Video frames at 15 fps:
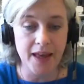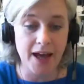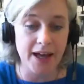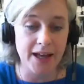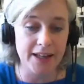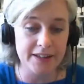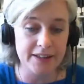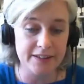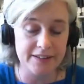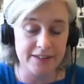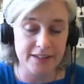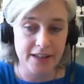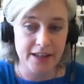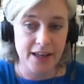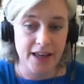And
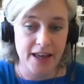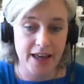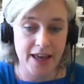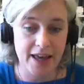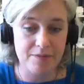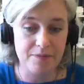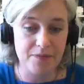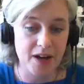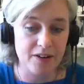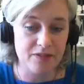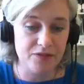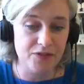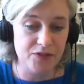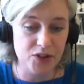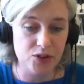um, a
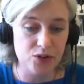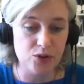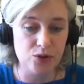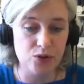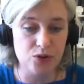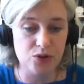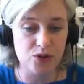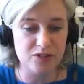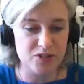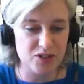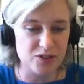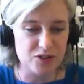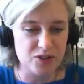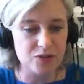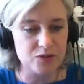few,
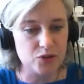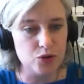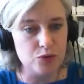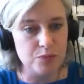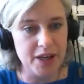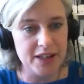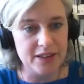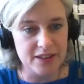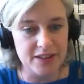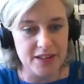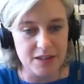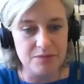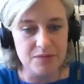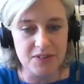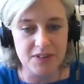there's sort of two main
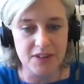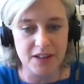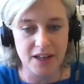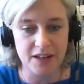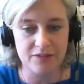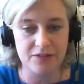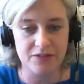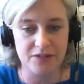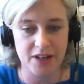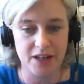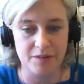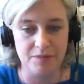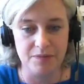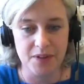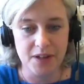themes that have
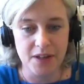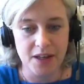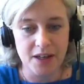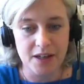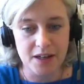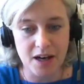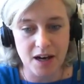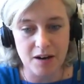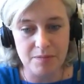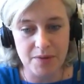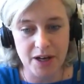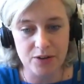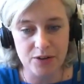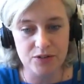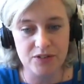um, come
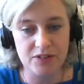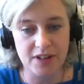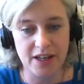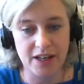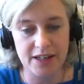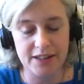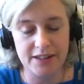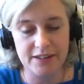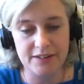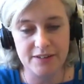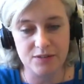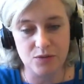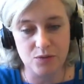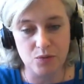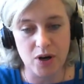out. And
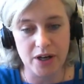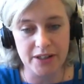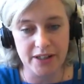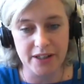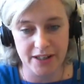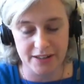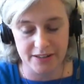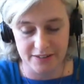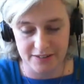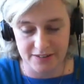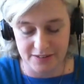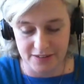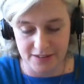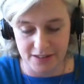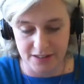one
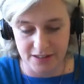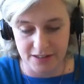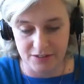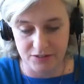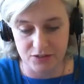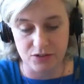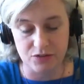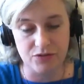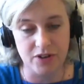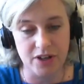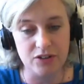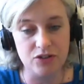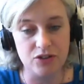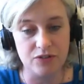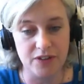is the sort of
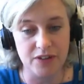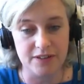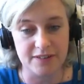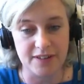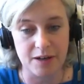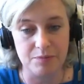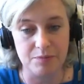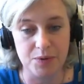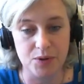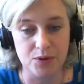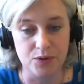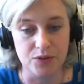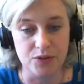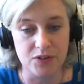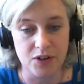range of
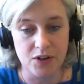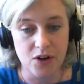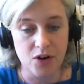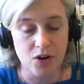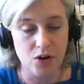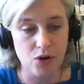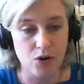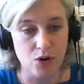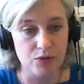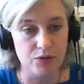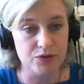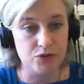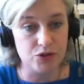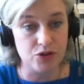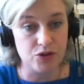examples of
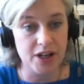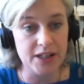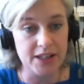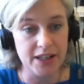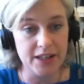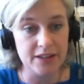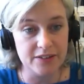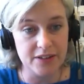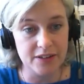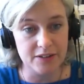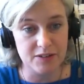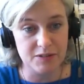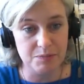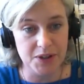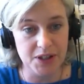training
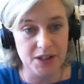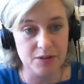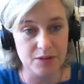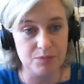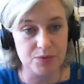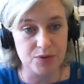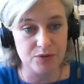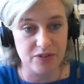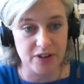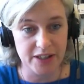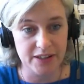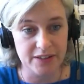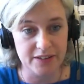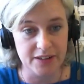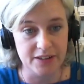that's being
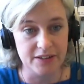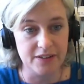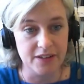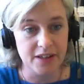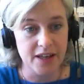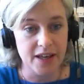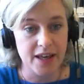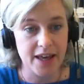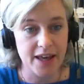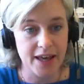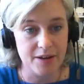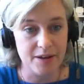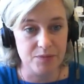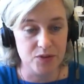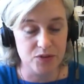provided
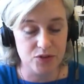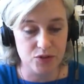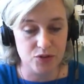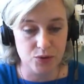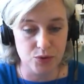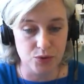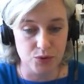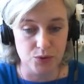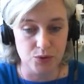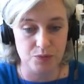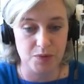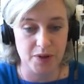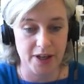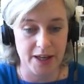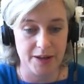um, to
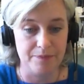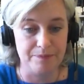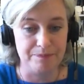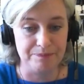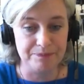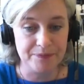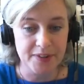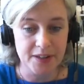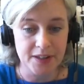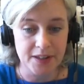um,